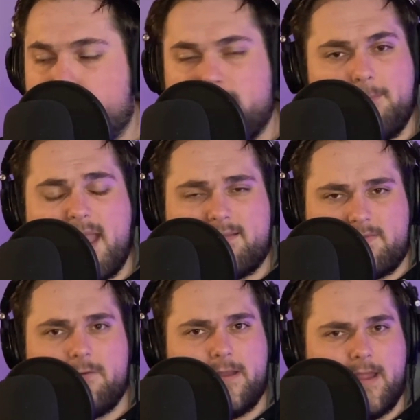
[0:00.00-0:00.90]

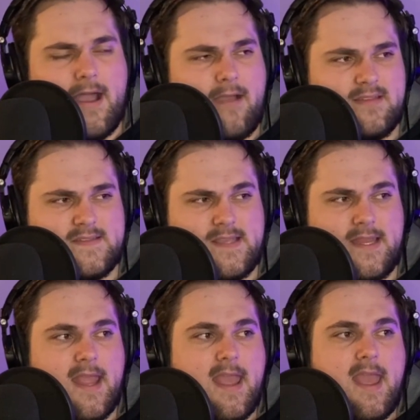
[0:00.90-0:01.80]
bacteria,
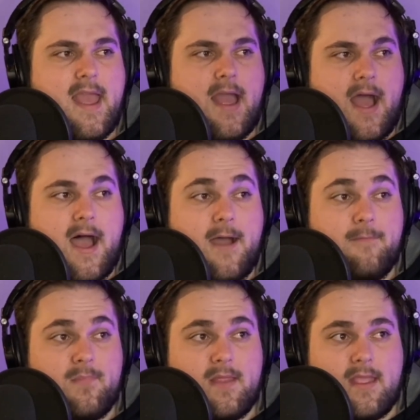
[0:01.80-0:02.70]
obviously.
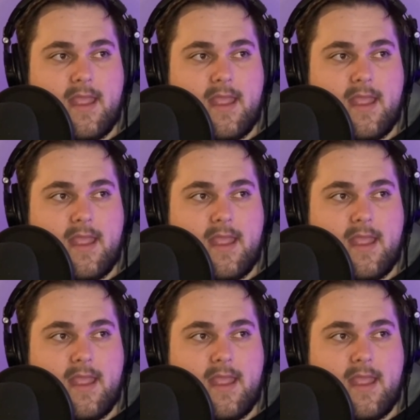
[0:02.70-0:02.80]
Um,